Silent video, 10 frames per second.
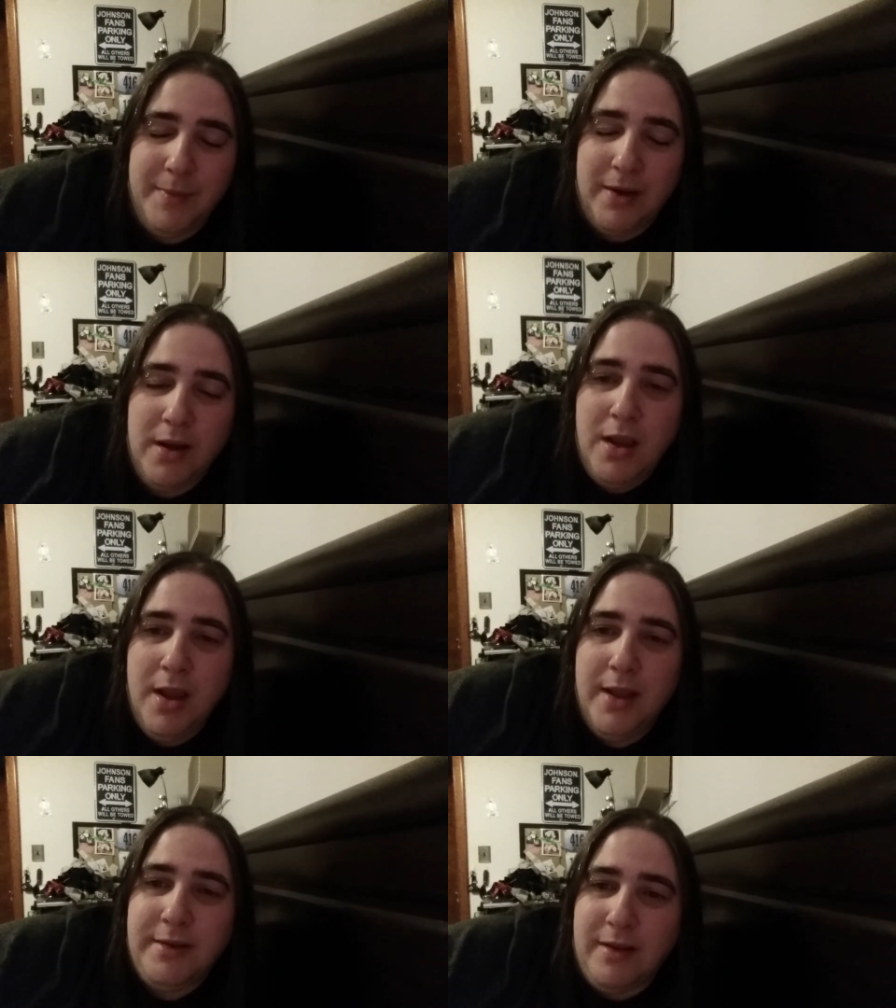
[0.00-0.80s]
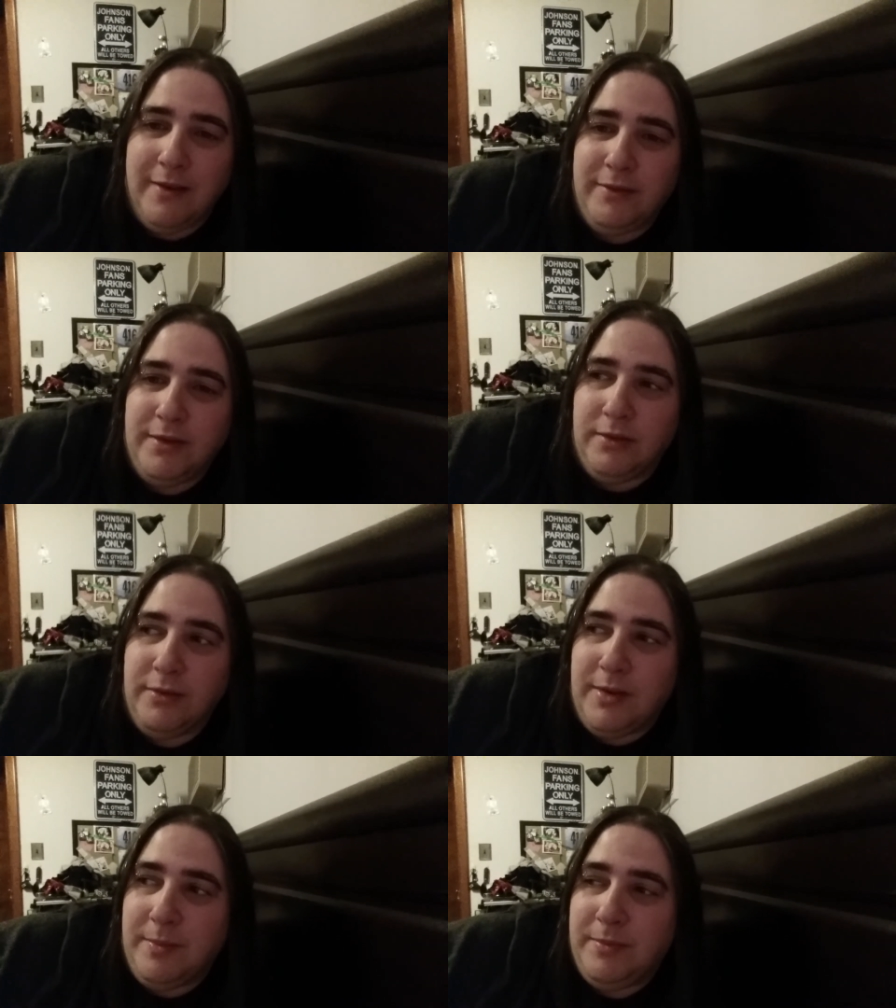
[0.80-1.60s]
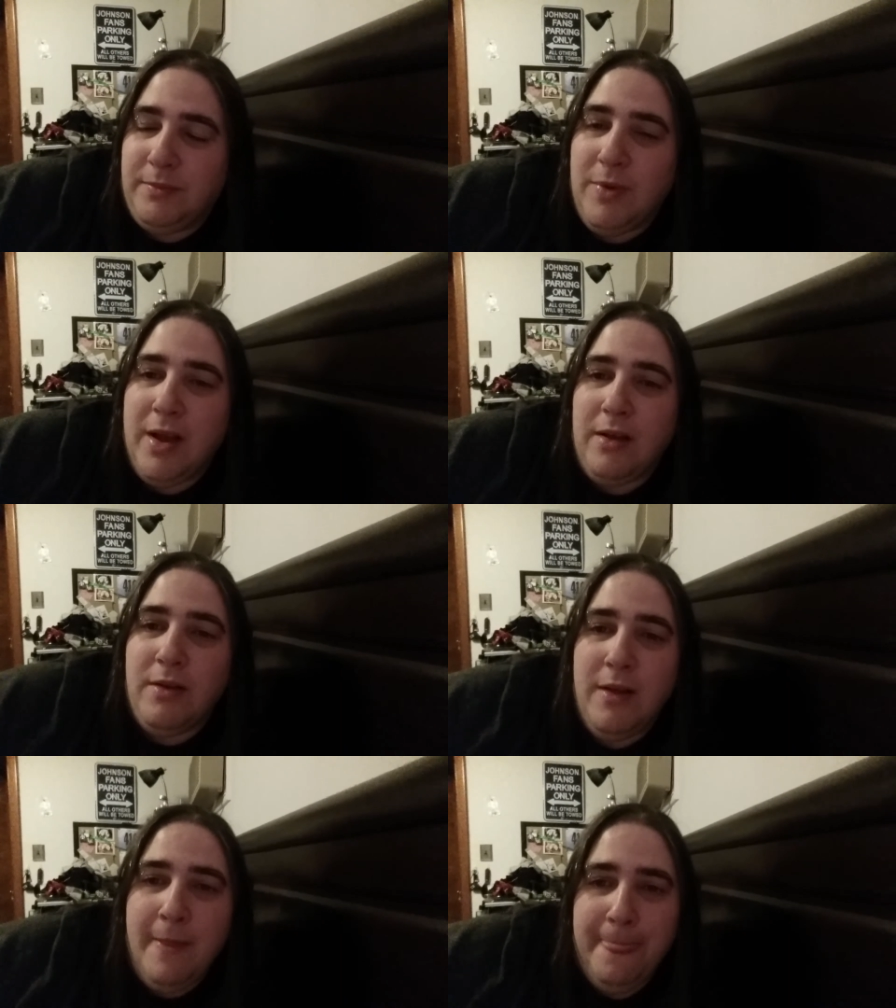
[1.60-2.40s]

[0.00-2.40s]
I mean, it's not until Sep- well,